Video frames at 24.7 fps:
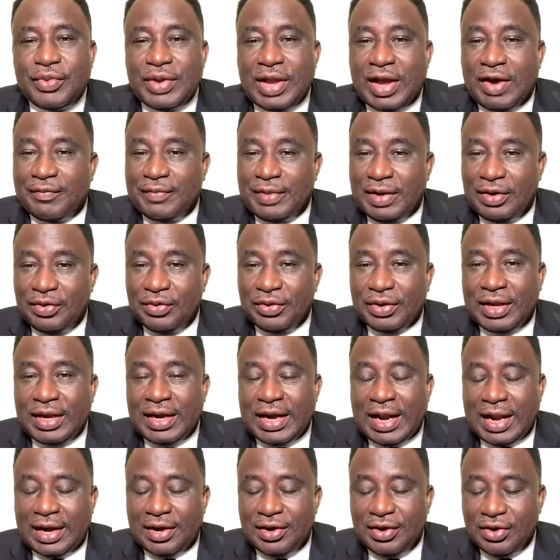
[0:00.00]
we have been
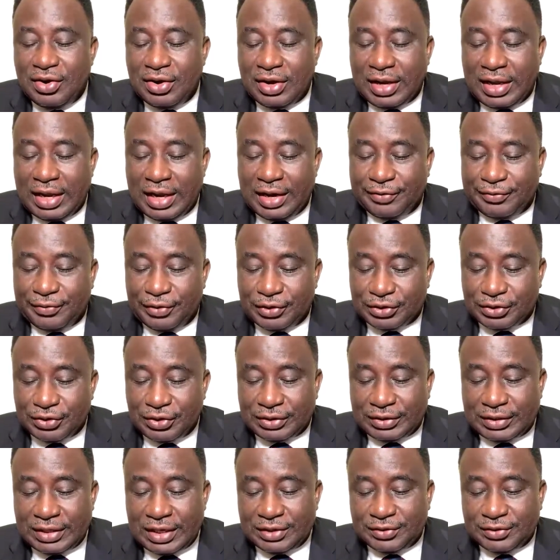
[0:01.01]
looking at Nugget for
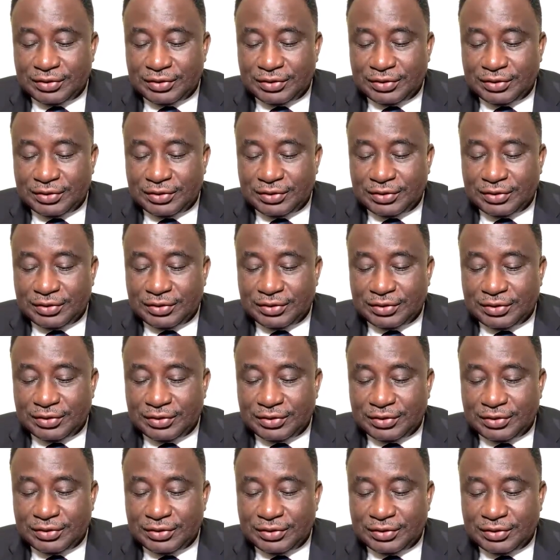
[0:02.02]
success,
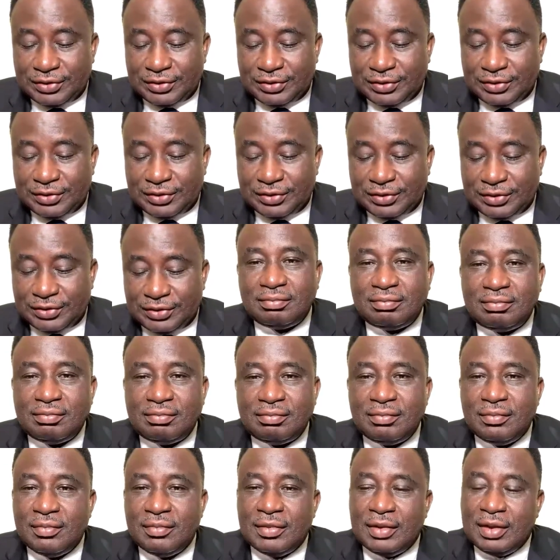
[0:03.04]

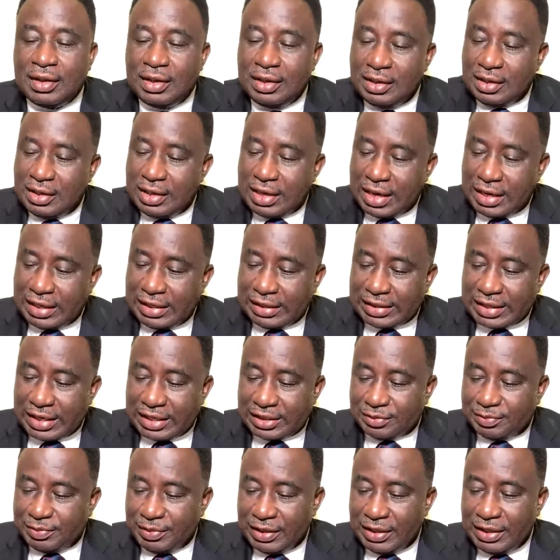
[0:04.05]
and it
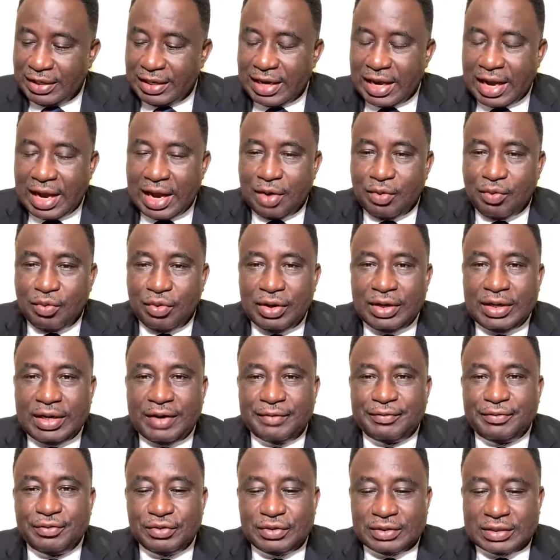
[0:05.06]
has been a
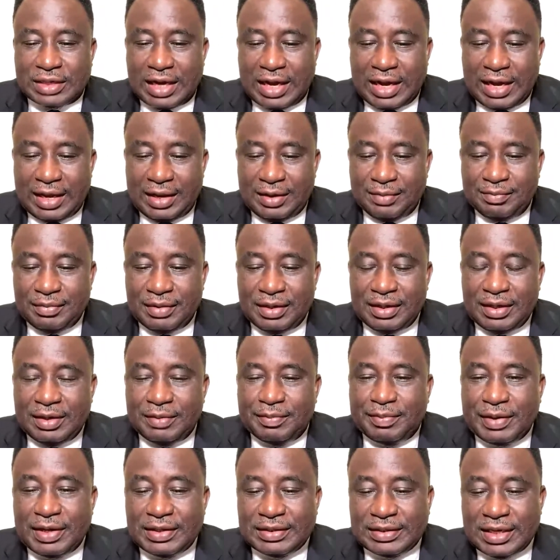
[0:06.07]
wonderful time
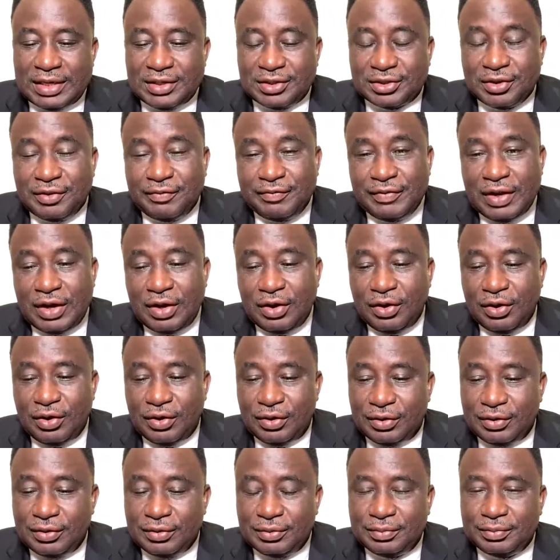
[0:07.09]
in the presence of the
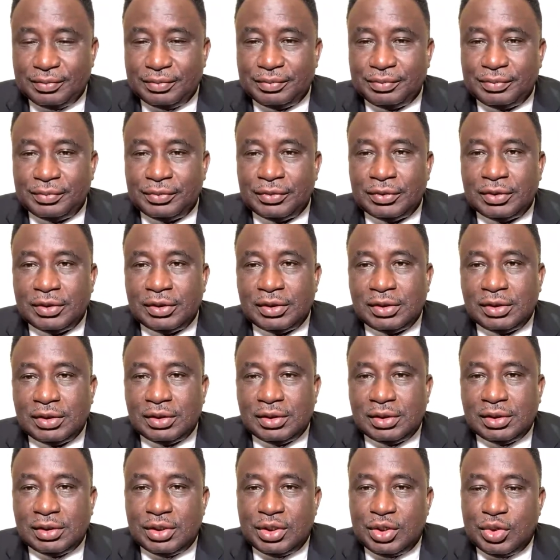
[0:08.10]
Lord.
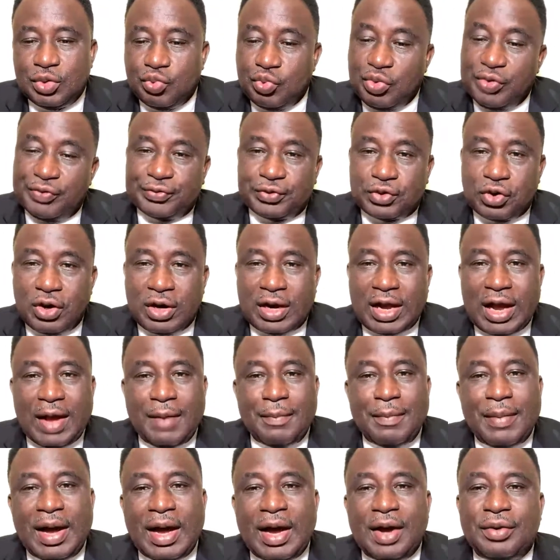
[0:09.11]
We've talked
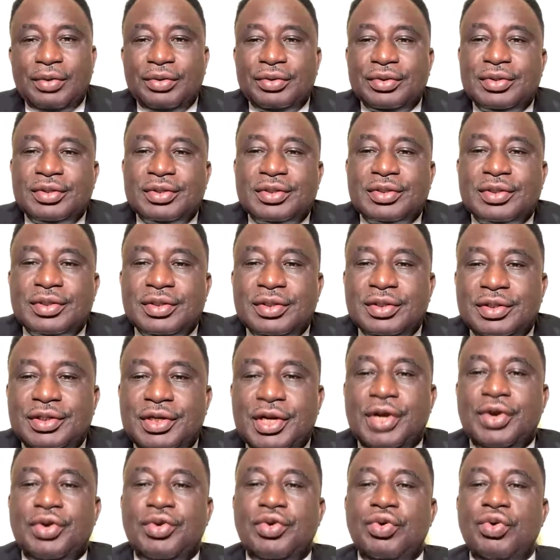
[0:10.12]
about
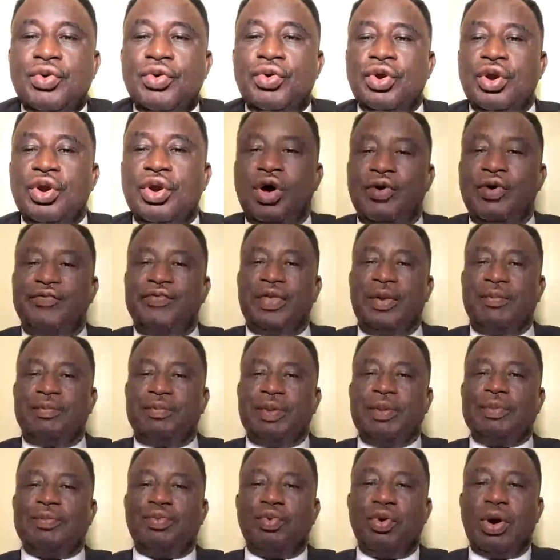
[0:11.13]
the role of the
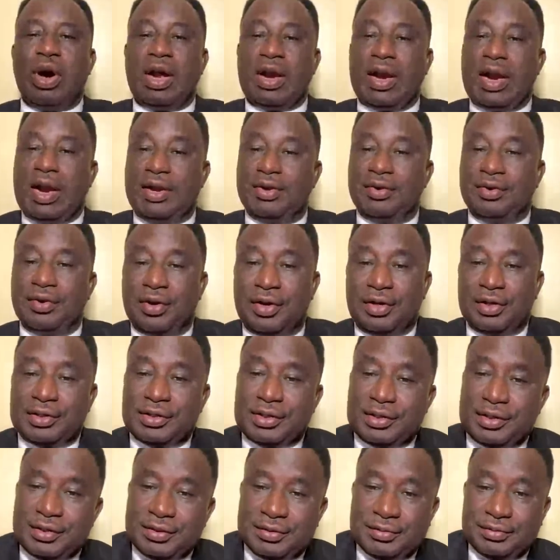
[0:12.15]
people around
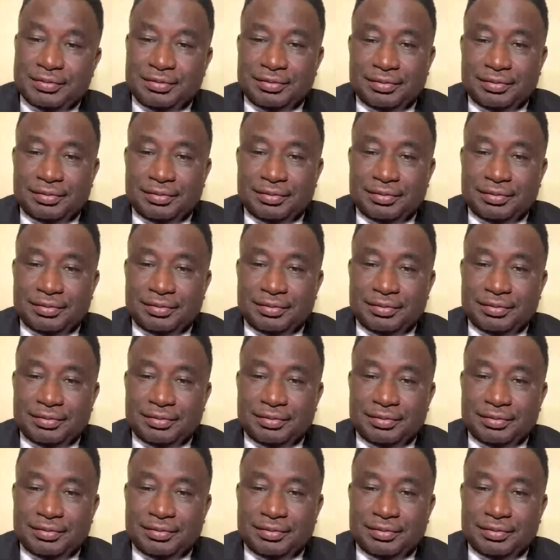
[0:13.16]
us,